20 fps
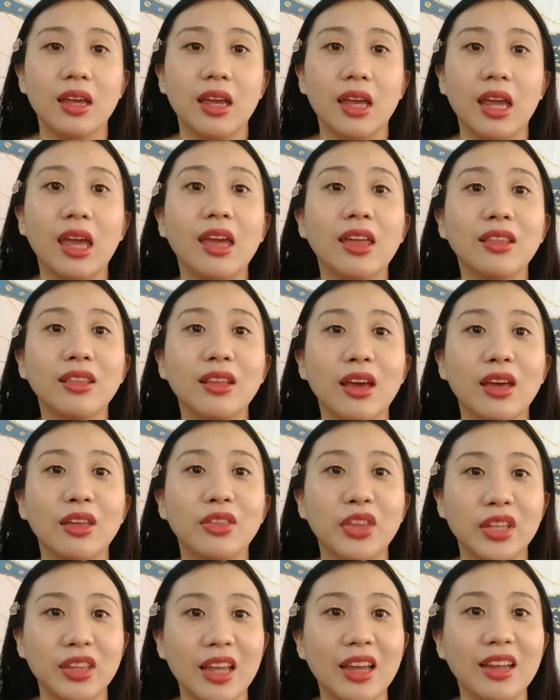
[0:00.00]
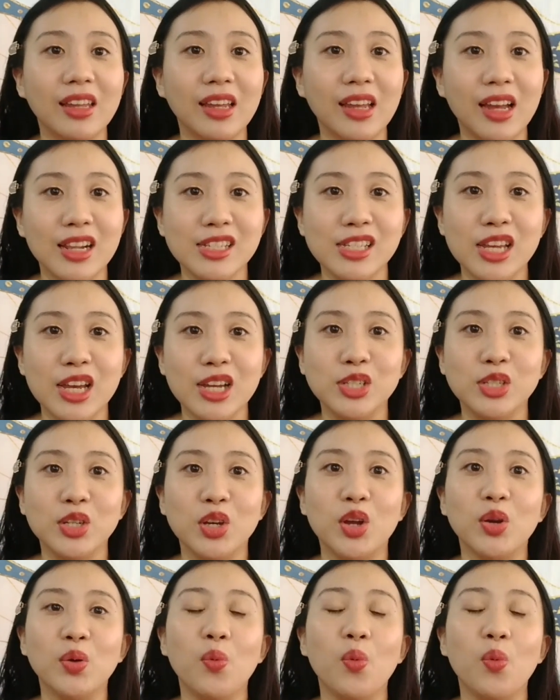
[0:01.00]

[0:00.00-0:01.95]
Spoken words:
in the technical section